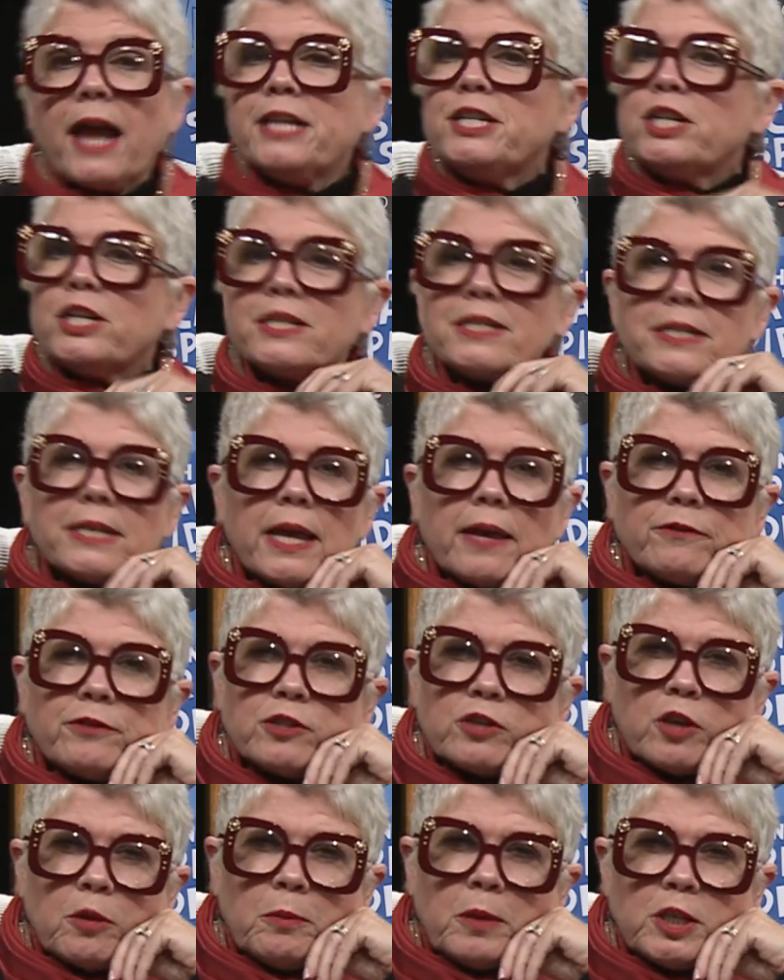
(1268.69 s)
just have
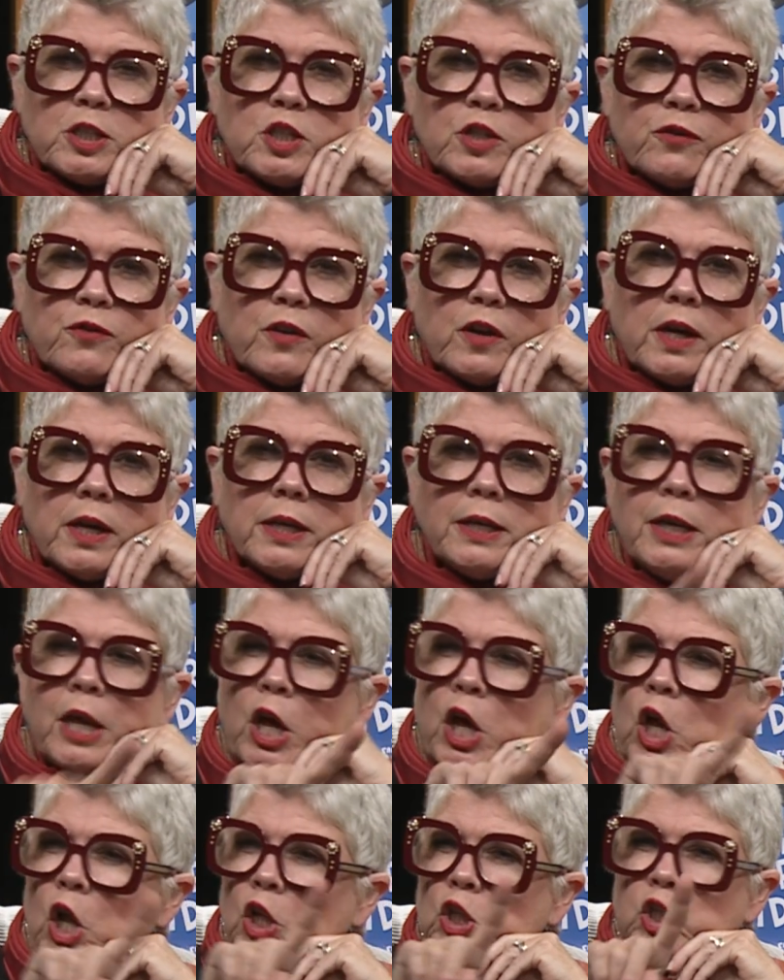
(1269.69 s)
so much fun
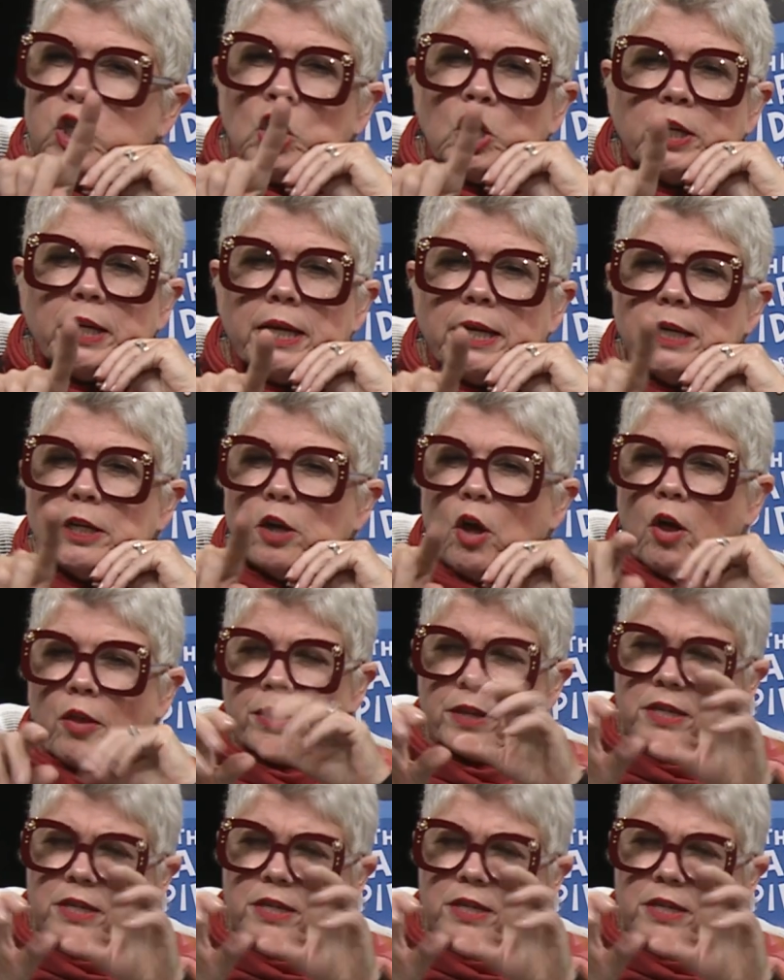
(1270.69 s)
looking at all the